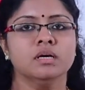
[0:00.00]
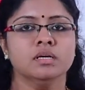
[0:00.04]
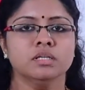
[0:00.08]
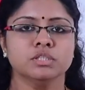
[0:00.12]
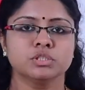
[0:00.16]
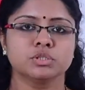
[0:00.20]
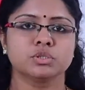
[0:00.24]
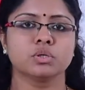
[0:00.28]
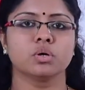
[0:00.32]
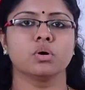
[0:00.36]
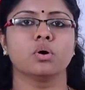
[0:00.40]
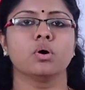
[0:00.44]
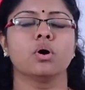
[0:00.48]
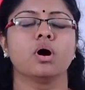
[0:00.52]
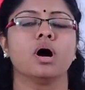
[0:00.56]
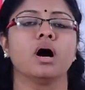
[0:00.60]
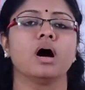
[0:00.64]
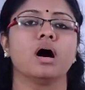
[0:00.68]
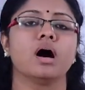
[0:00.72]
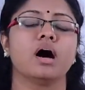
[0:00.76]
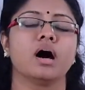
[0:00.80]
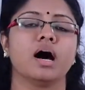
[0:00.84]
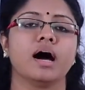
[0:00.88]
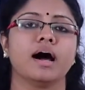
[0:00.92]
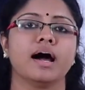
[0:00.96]
So
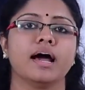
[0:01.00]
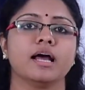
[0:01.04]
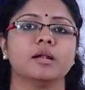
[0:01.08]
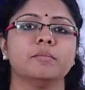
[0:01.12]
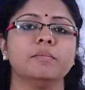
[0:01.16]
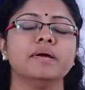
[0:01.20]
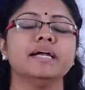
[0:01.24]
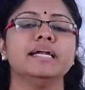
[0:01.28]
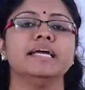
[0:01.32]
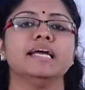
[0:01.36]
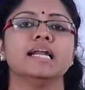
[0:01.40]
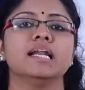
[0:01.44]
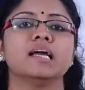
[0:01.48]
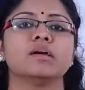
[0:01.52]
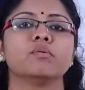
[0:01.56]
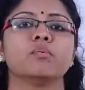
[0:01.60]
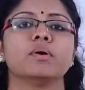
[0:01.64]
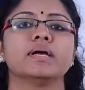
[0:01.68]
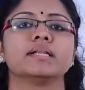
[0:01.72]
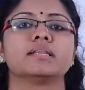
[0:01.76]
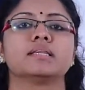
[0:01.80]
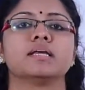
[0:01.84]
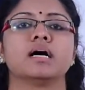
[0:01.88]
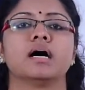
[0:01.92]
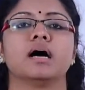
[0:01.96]
I will be dealing
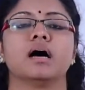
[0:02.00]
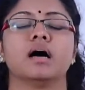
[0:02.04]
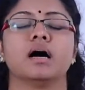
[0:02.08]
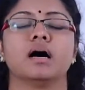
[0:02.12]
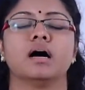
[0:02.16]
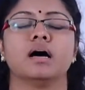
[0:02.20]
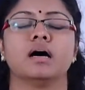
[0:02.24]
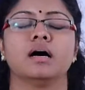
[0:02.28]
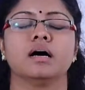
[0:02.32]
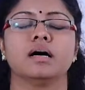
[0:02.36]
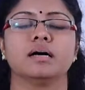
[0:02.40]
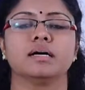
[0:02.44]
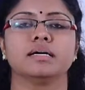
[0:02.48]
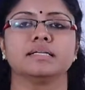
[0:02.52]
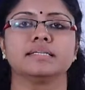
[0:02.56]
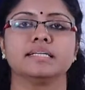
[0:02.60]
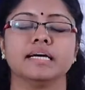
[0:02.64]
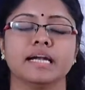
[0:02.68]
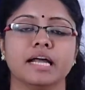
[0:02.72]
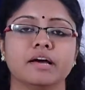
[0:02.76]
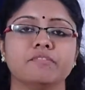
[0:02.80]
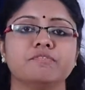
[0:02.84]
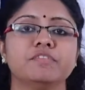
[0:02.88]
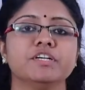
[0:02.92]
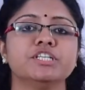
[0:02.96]
with the
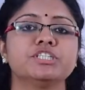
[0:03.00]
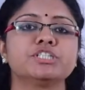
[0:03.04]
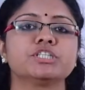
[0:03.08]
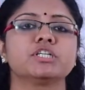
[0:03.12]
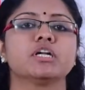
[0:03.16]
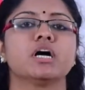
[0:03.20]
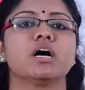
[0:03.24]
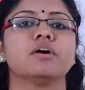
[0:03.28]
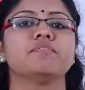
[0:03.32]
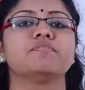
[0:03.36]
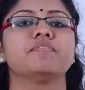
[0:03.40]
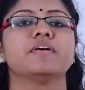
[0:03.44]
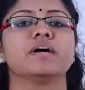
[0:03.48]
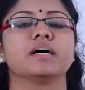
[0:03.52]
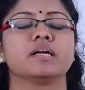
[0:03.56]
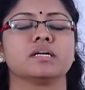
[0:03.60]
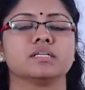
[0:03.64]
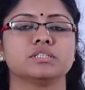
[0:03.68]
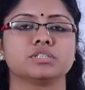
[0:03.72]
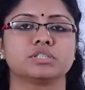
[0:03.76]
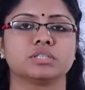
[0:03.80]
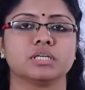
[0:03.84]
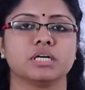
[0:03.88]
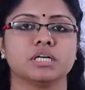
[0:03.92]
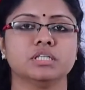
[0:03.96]
definition of
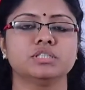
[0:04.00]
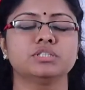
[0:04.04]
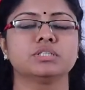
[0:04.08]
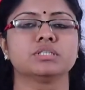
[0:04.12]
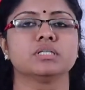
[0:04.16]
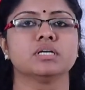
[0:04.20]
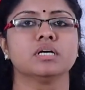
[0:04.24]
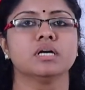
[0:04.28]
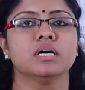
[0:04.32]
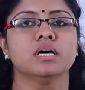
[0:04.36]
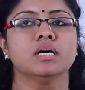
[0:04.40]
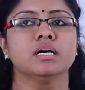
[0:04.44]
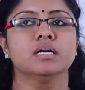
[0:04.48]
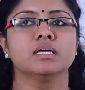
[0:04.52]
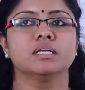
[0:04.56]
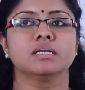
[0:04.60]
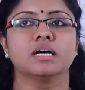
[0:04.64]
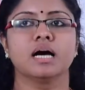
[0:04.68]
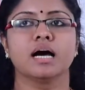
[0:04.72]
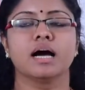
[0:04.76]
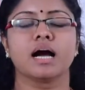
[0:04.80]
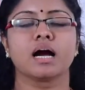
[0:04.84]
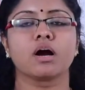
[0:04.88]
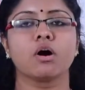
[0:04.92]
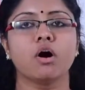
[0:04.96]
research.
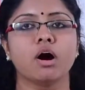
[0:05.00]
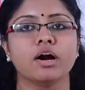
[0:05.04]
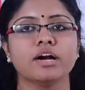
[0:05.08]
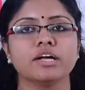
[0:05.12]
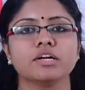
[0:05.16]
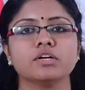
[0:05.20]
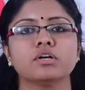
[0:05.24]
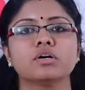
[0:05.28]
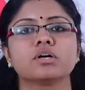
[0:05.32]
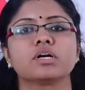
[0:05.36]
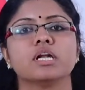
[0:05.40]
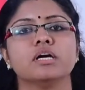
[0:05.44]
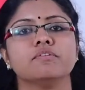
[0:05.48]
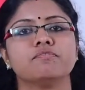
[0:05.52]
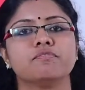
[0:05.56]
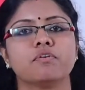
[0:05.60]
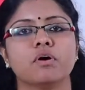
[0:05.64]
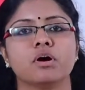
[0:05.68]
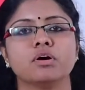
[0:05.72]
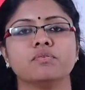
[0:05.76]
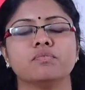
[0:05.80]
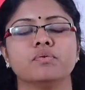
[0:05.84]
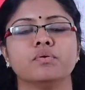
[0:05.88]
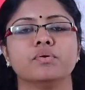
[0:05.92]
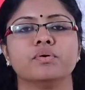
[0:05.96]
According to
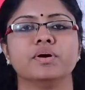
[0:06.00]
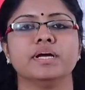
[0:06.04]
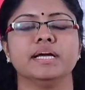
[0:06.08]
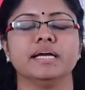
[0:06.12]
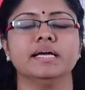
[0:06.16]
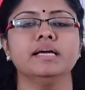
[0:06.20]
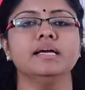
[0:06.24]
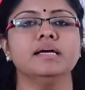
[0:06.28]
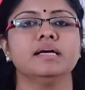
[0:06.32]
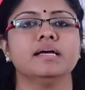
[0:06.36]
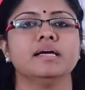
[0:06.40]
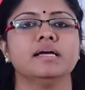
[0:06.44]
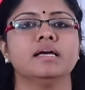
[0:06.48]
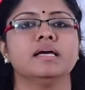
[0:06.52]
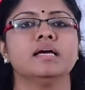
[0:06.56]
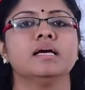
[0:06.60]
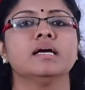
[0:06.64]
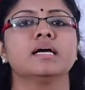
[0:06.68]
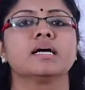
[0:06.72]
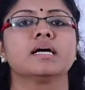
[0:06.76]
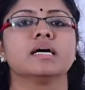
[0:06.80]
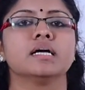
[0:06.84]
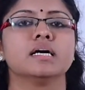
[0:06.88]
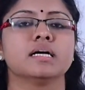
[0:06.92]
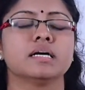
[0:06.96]
Clifford Woody,
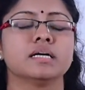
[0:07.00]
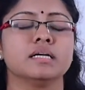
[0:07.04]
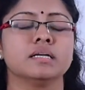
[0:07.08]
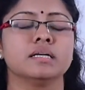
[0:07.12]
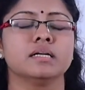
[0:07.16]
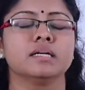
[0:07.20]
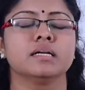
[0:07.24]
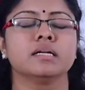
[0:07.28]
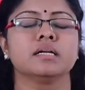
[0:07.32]
the